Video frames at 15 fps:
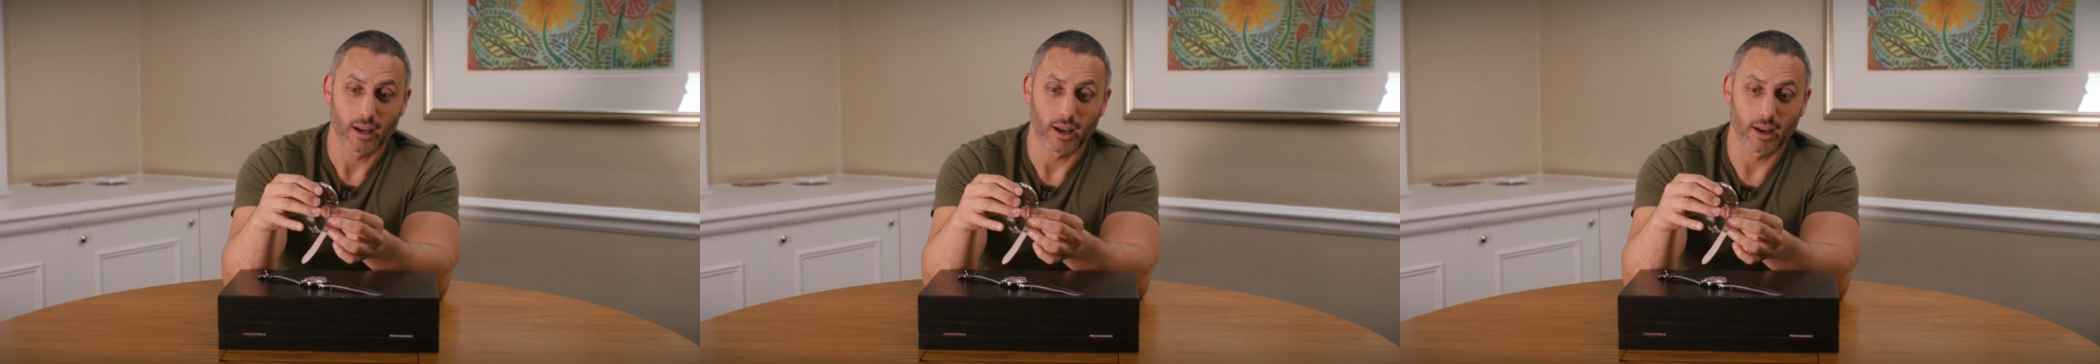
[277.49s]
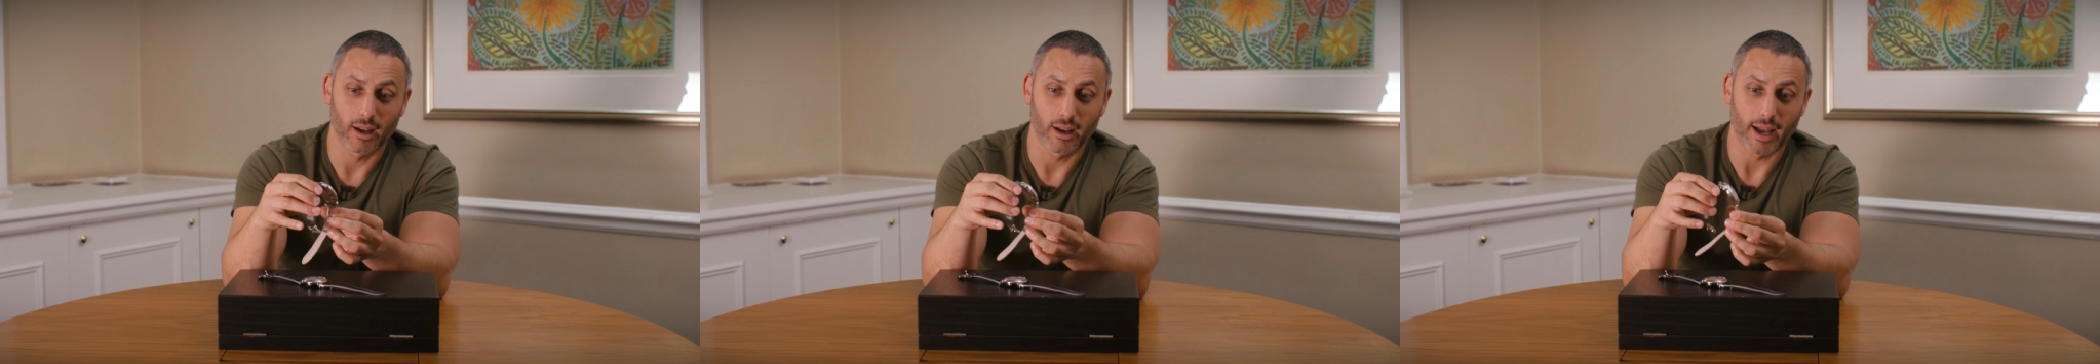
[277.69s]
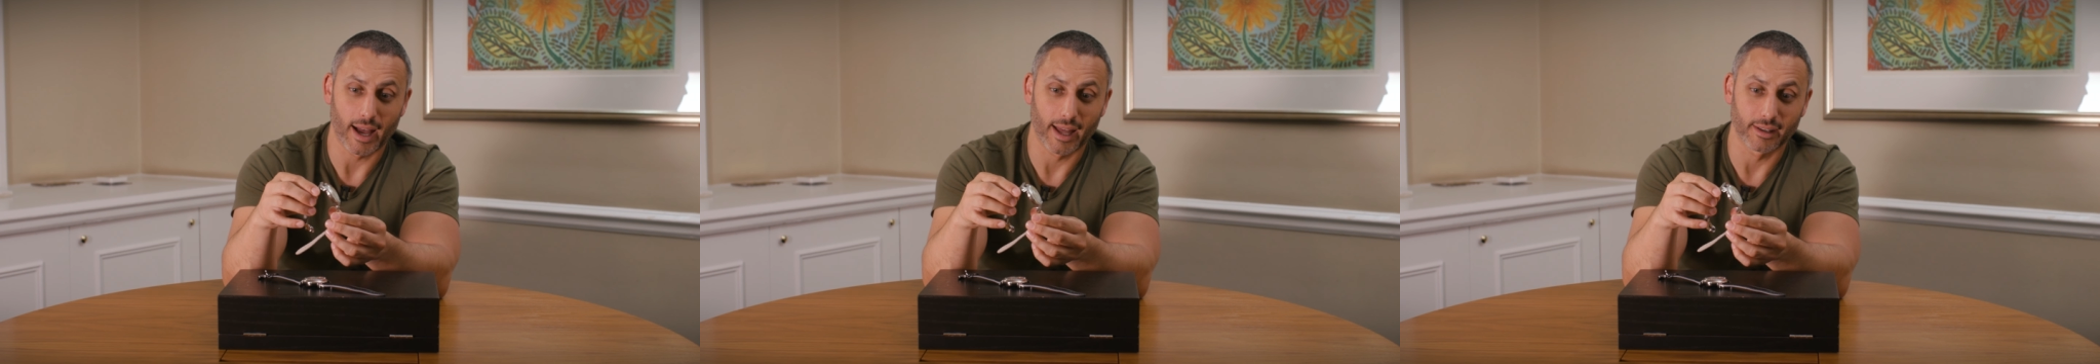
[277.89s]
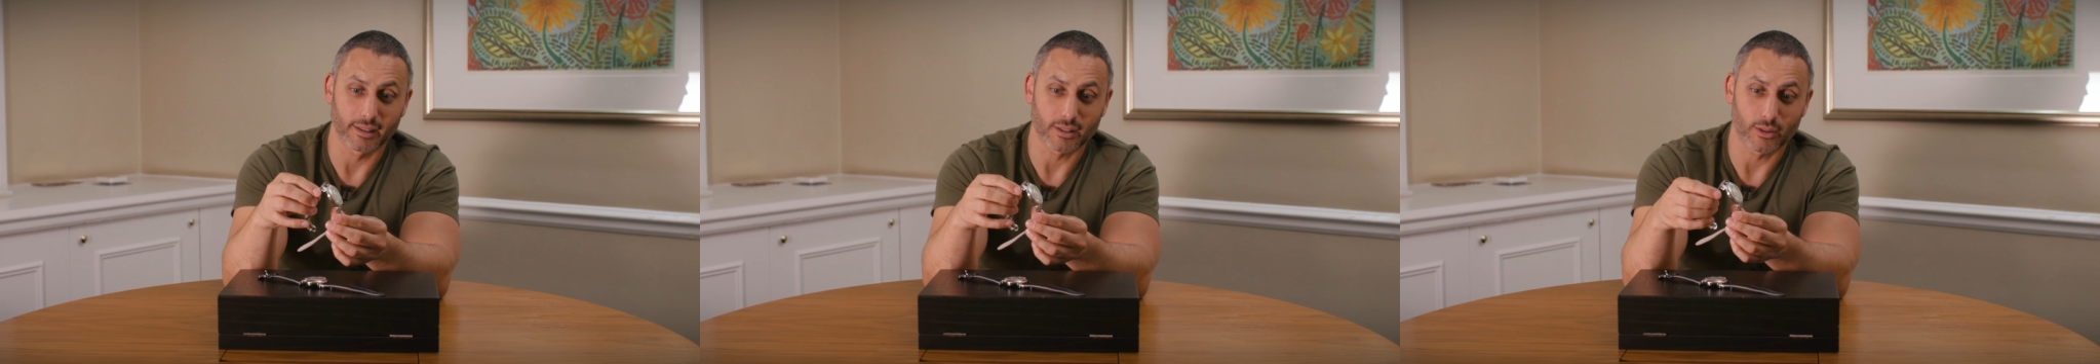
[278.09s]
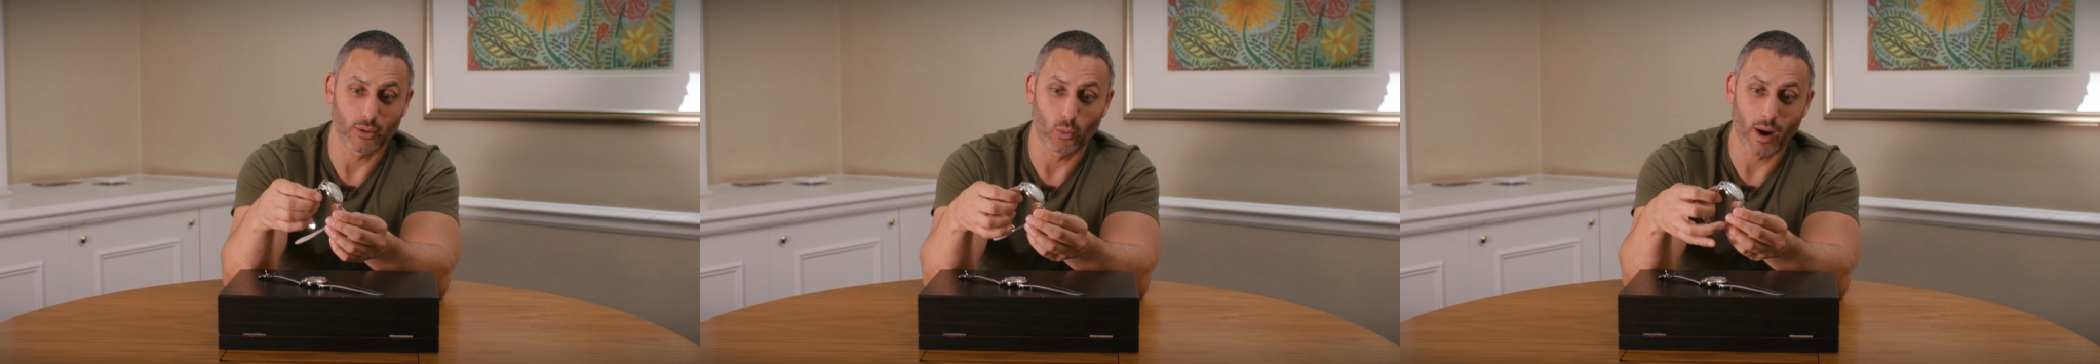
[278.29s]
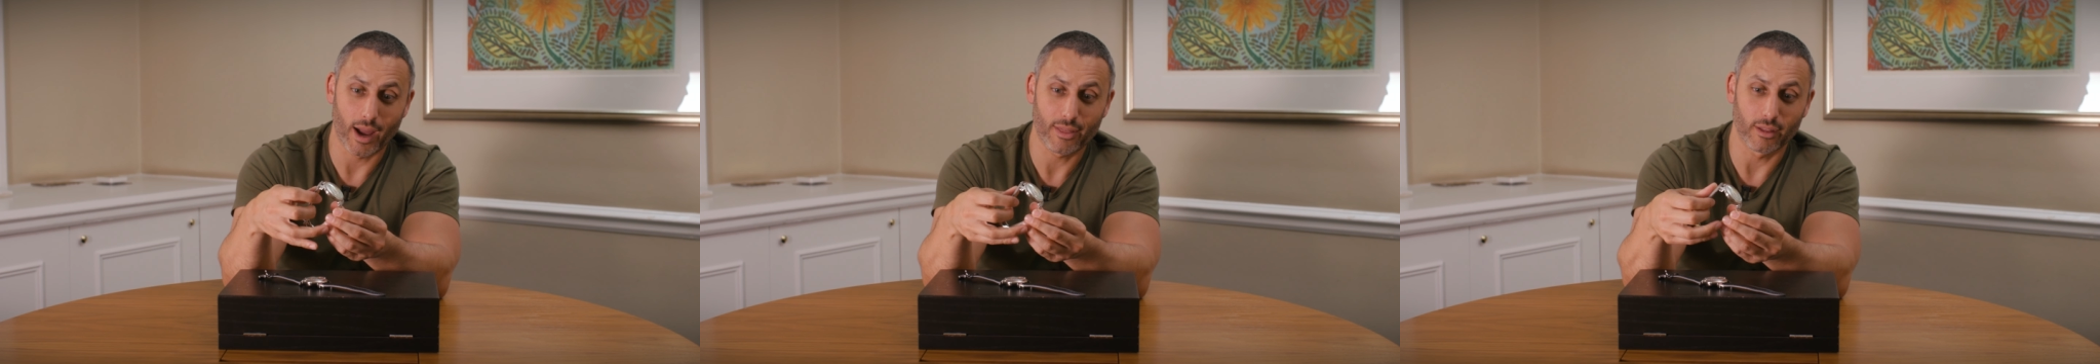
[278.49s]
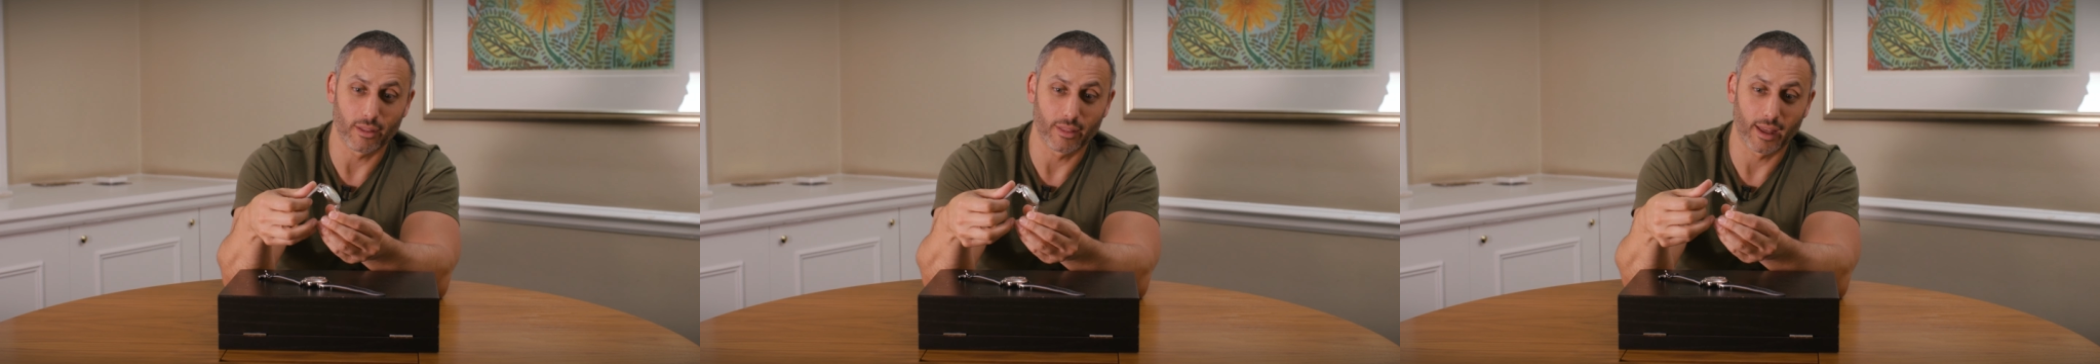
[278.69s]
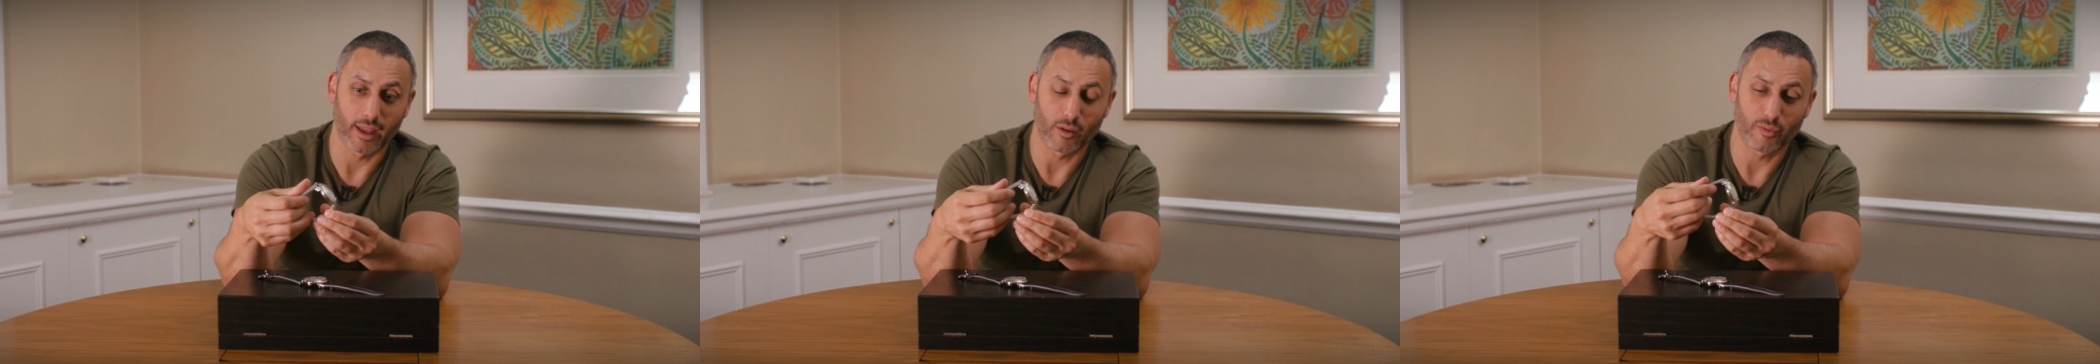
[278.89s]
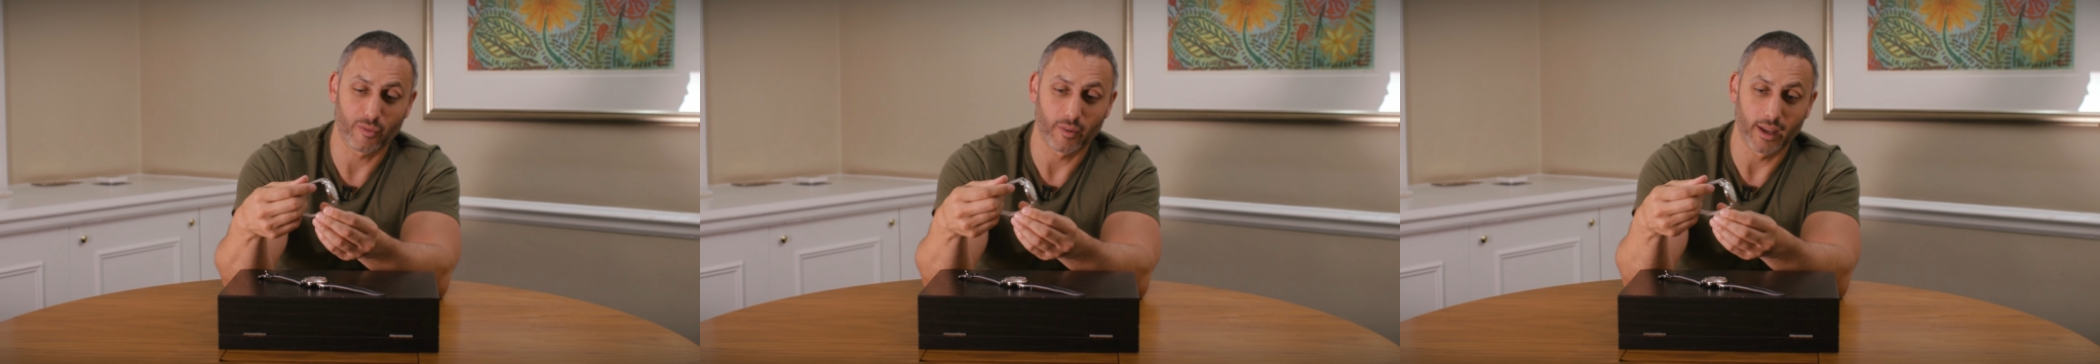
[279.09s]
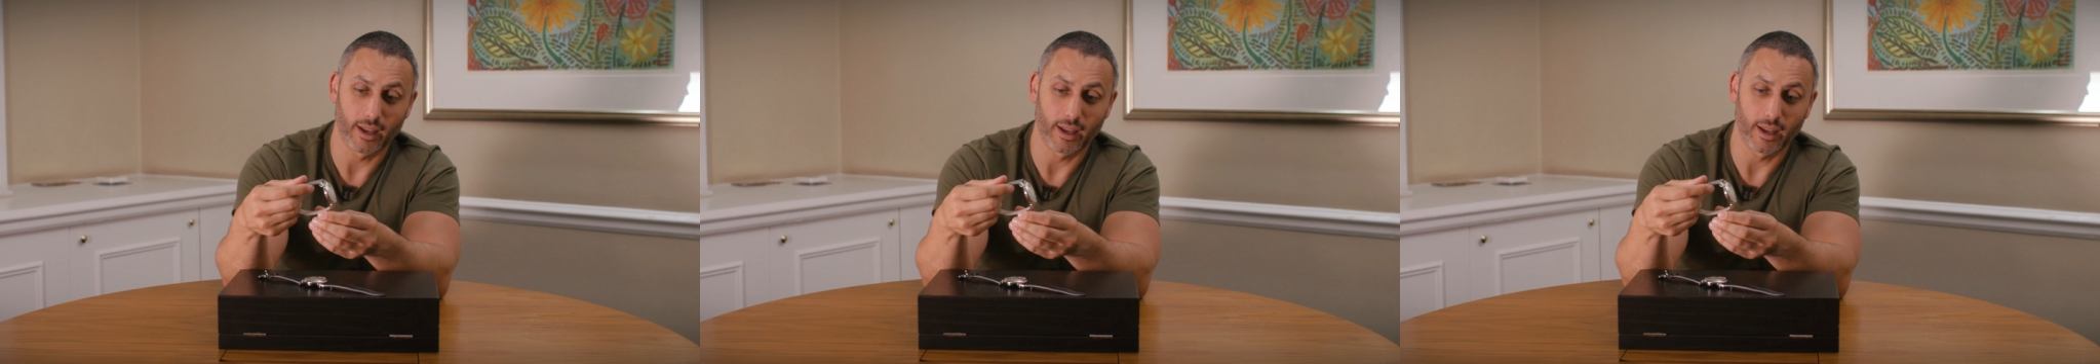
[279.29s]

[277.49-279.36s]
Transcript: and the way that they've